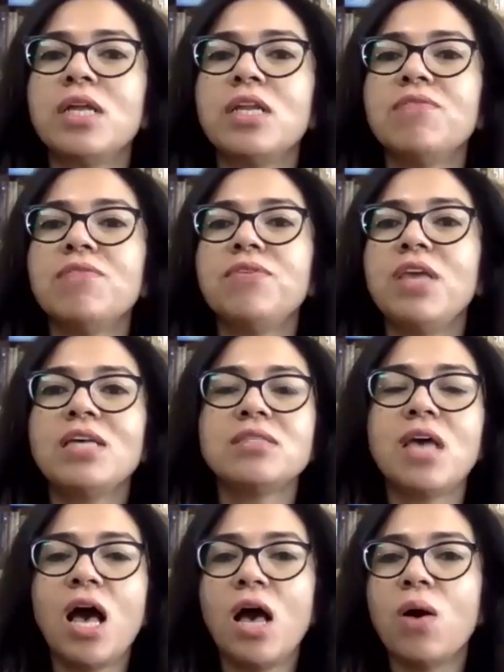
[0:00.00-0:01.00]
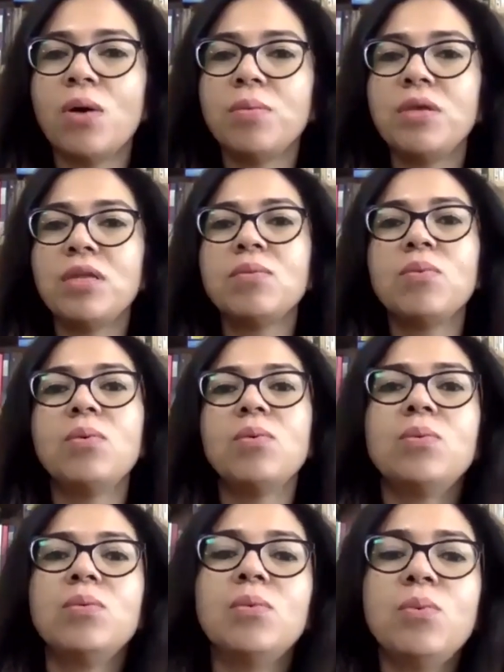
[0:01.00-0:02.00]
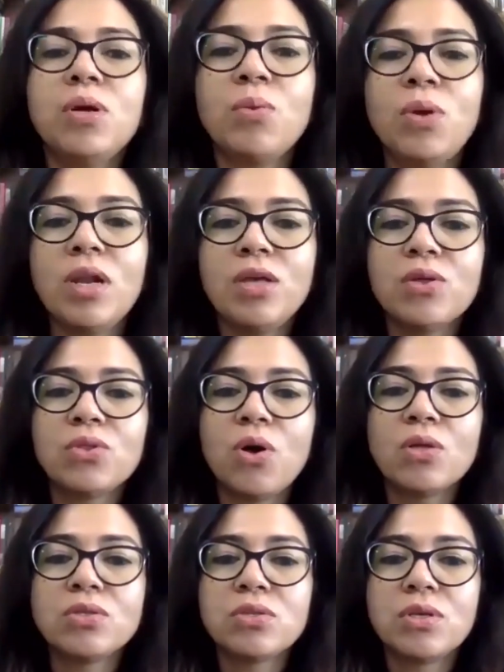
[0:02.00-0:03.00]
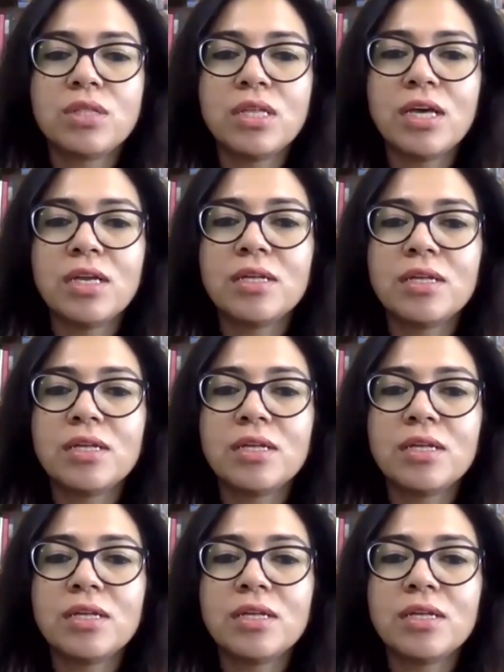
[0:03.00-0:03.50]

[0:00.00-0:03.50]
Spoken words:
And if yes, how? I mean, what are your thoughts on that?